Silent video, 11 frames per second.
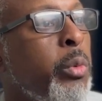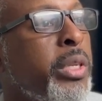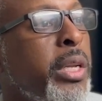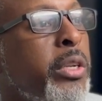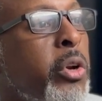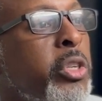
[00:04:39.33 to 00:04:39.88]
which
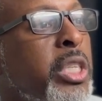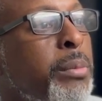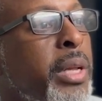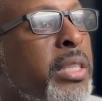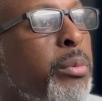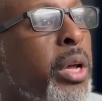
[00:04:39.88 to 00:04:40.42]
in turn
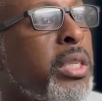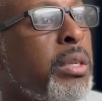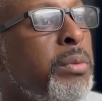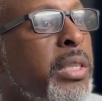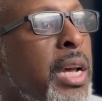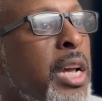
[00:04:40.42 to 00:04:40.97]
stimulates the production of
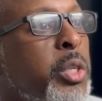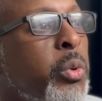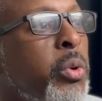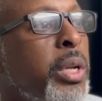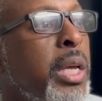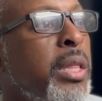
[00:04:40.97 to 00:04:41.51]

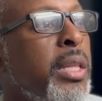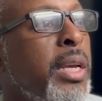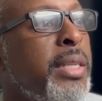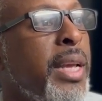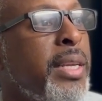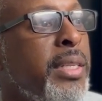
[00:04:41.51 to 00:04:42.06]
testosterone in the
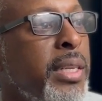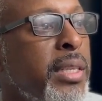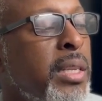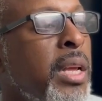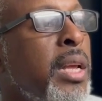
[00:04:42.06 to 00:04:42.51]
testes.